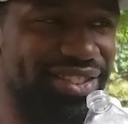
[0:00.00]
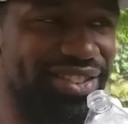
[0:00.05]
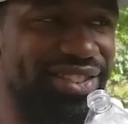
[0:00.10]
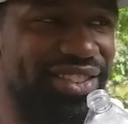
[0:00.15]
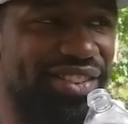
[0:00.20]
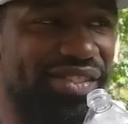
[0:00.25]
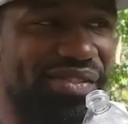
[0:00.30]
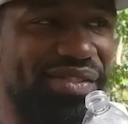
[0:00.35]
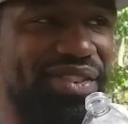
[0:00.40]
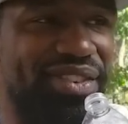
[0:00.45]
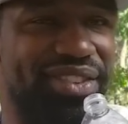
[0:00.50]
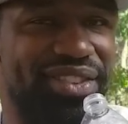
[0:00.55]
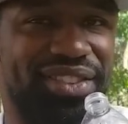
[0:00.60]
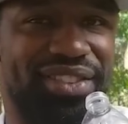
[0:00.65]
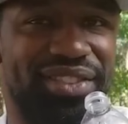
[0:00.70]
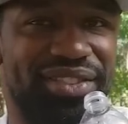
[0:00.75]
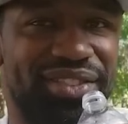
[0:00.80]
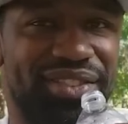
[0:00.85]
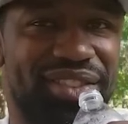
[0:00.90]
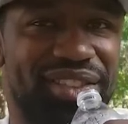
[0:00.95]
What do you think
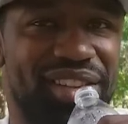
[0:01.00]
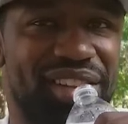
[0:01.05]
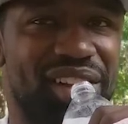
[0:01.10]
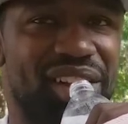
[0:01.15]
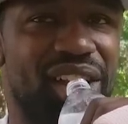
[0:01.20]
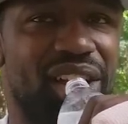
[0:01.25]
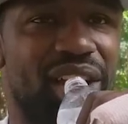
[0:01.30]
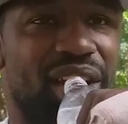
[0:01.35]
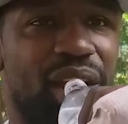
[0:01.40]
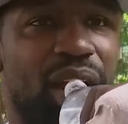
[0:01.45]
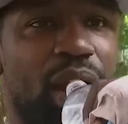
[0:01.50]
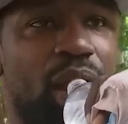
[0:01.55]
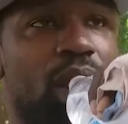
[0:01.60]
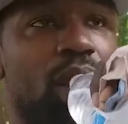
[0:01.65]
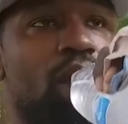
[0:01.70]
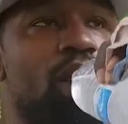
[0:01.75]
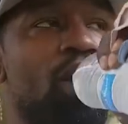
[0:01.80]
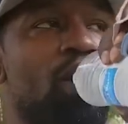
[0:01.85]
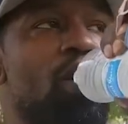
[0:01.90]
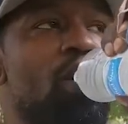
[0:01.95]
about the animal
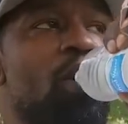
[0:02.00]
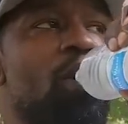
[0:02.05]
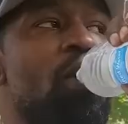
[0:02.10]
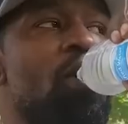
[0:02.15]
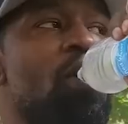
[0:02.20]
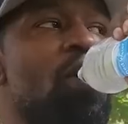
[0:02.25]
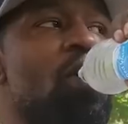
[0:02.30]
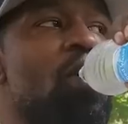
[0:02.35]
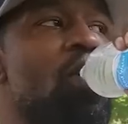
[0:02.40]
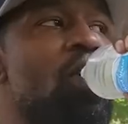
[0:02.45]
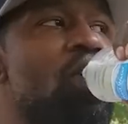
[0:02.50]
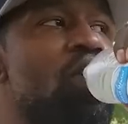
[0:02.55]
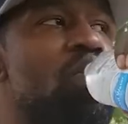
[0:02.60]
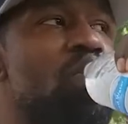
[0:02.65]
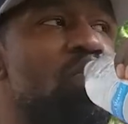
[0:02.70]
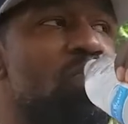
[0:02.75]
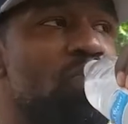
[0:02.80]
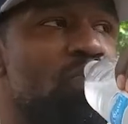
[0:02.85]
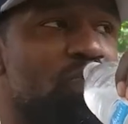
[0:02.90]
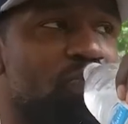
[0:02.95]
challenge?
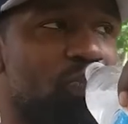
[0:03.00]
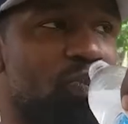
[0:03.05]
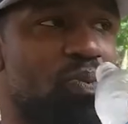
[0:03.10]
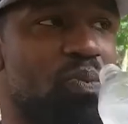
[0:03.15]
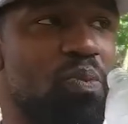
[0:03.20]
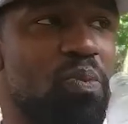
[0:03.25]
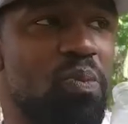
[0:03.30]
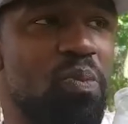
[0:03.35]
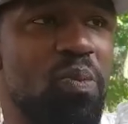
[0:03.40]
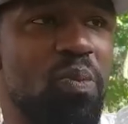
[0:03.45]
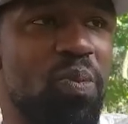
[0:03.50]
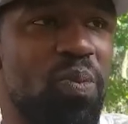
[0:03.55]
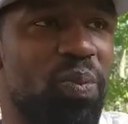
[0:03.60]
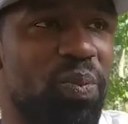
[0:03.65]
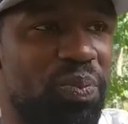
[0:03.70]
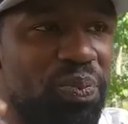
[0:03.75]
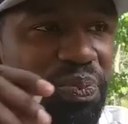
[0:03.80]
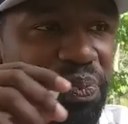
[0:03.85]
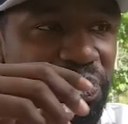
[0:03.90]
And that whole thing,